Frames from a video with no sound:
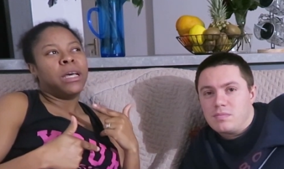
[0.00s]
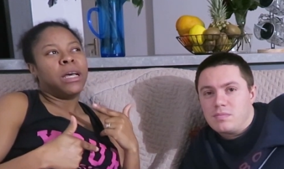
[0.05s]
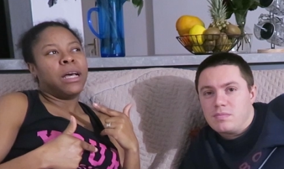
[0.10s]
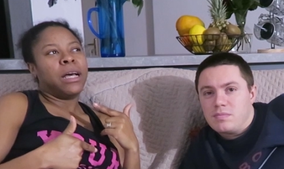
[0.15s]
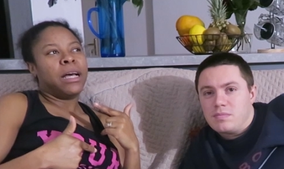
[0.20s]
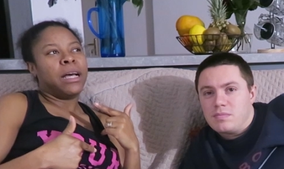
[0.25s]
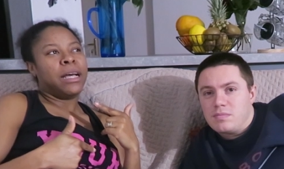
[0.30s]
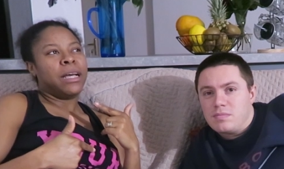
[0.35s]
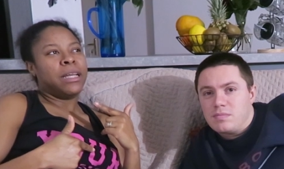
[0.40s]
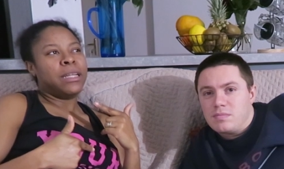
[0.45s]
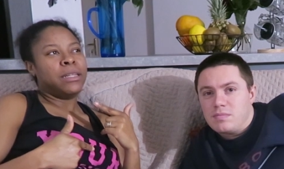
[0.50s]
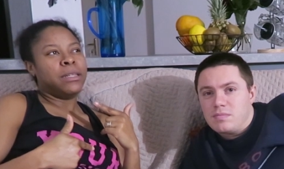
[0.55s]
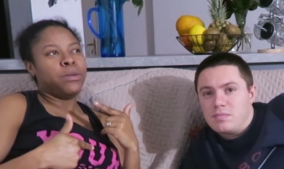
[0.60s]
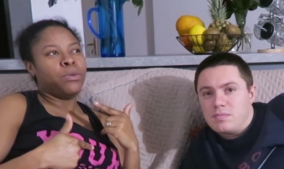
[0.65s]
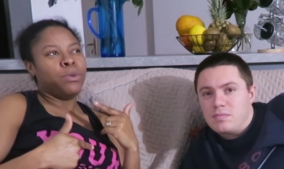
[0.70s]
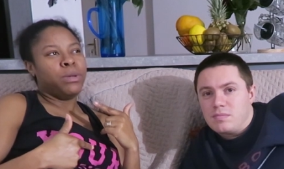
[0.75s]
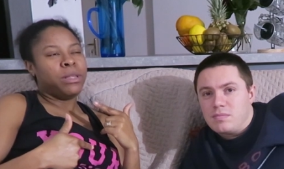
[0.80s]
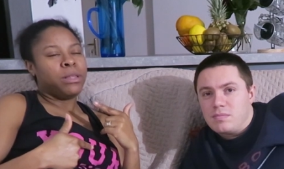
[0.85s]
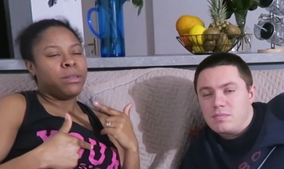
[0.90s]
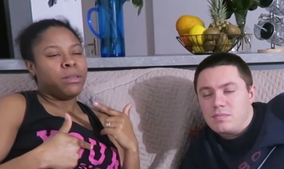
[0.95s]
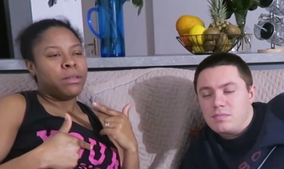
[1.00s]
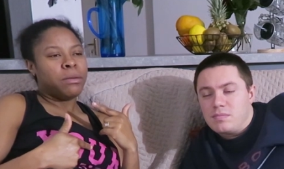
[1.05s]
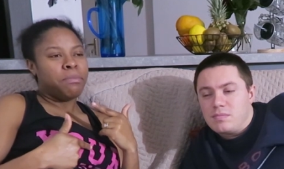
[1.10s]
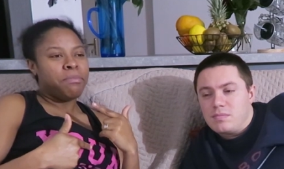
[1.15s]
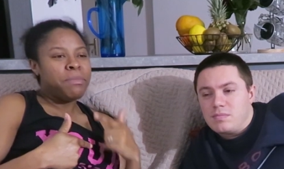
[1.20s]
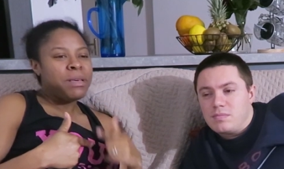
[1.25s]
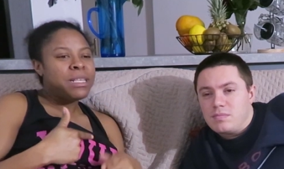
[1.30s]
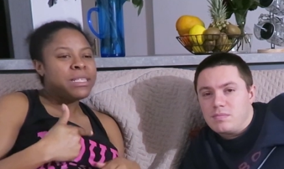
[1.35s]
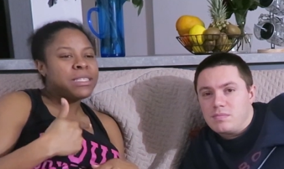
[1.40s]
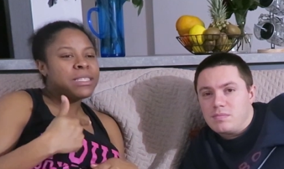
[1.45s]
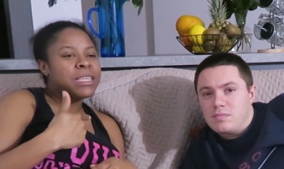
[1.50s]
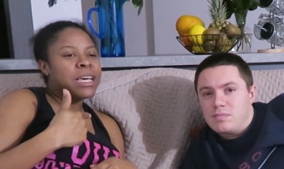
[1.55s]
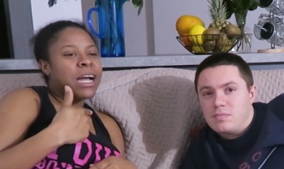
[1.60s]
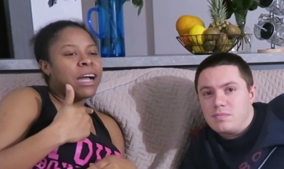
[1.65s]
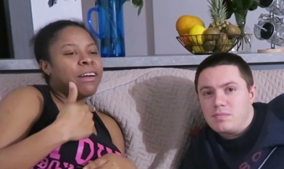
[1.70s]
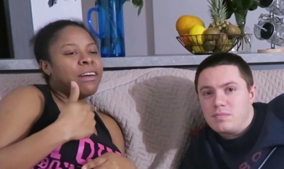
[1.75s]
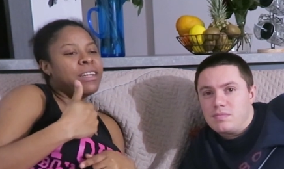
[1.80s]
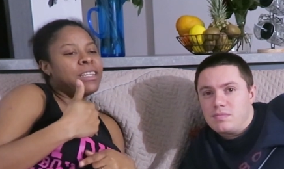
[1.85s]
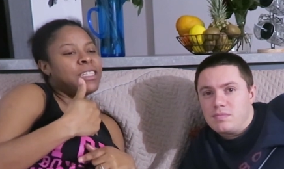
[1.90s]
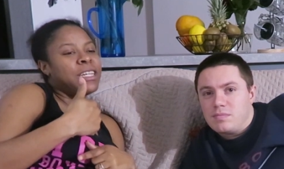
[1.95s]
Speaker 1: and with the
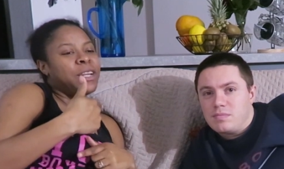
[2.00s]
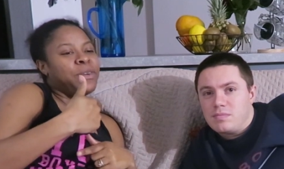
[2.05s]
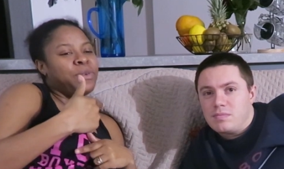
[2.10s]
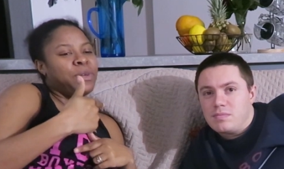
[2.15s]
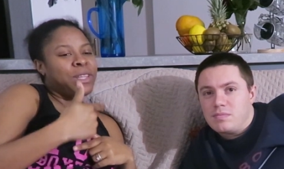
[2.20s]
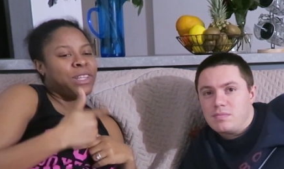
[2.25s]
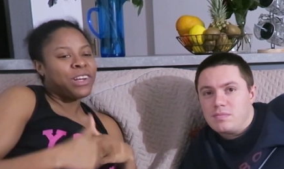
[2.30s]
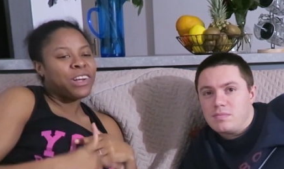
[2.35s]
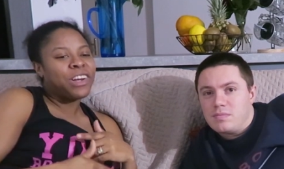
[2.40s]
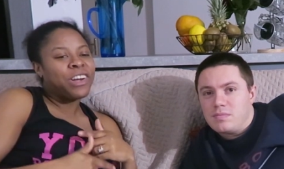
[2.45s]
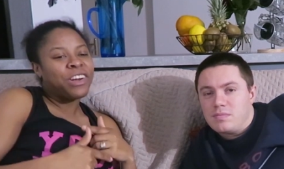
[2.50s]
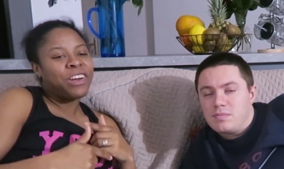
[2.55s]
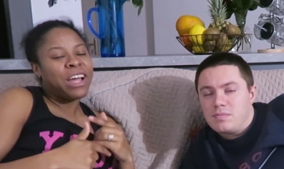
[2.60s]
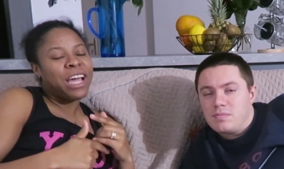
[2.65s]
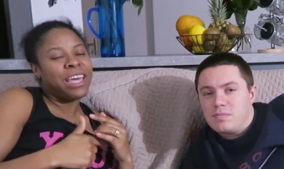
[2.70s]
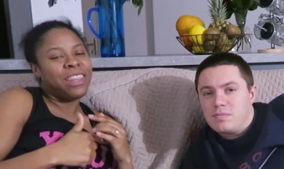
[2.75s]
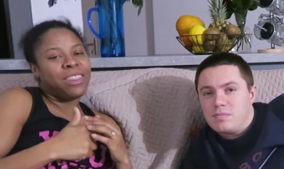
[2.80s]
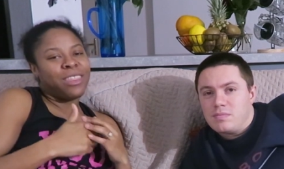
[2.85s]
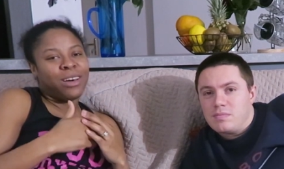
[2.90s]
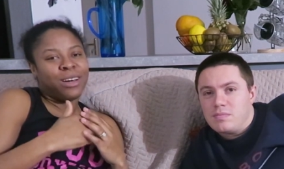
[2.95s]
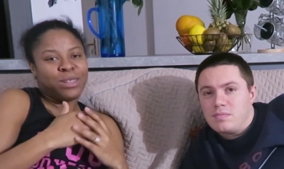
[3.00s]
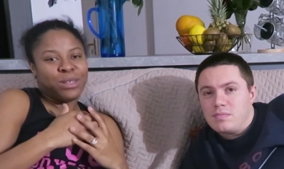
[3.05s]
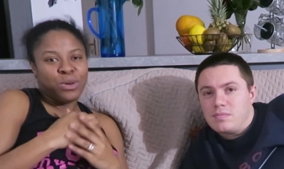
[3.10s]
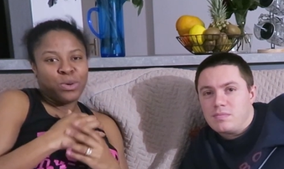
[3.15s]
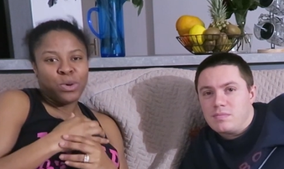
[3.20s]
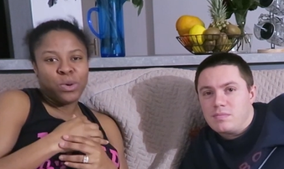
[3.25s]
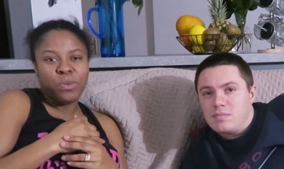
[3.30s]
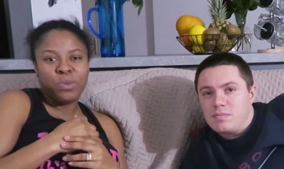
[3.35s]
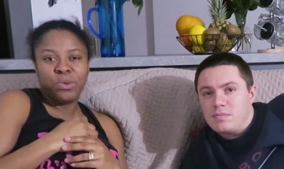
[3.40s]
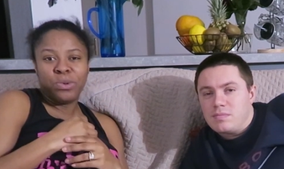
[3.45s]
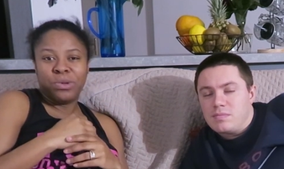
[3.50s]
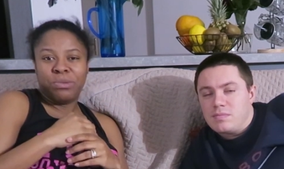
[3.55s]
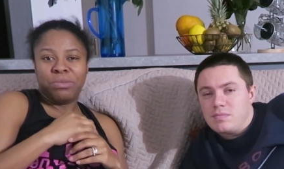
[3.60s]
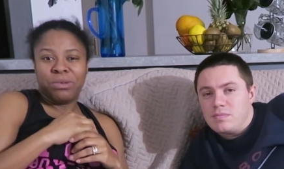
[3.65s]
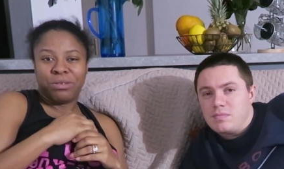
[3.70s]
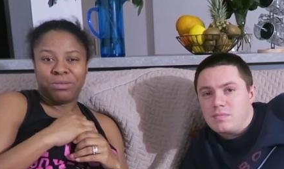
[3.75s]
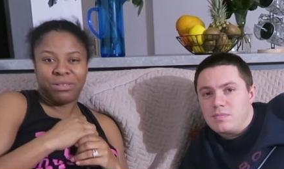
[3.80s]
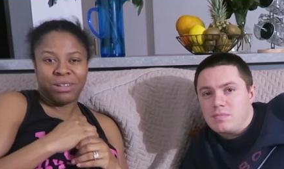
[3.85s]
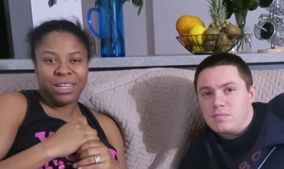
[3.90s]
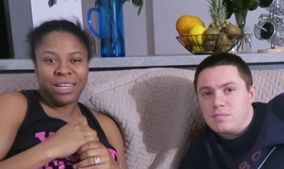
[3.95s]
miscarriage and with her i thought hope would be
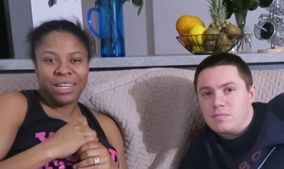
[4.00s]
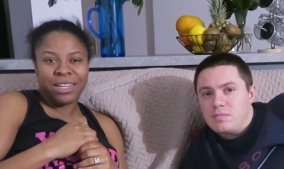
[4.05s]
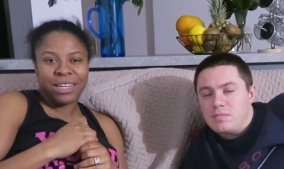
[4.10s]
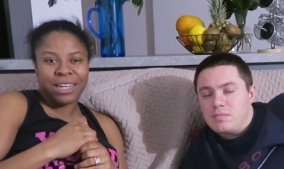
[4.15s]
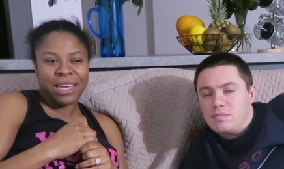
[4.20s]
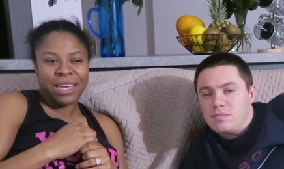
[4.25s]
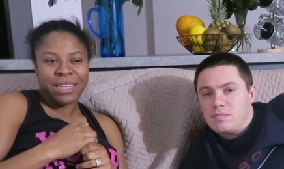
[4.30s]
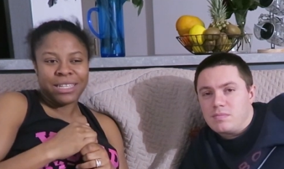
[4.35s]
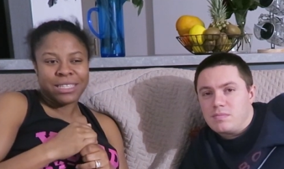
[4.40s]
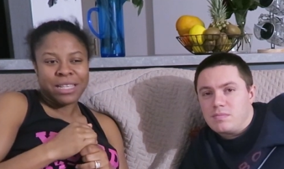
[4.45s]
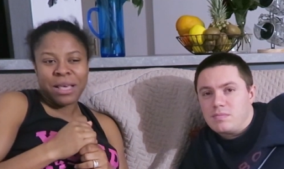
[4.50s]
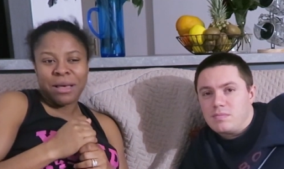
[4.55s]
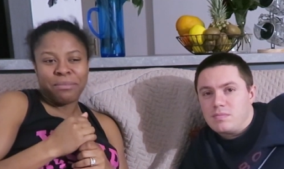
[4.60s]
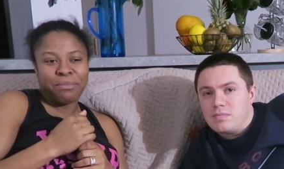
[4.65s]
really nice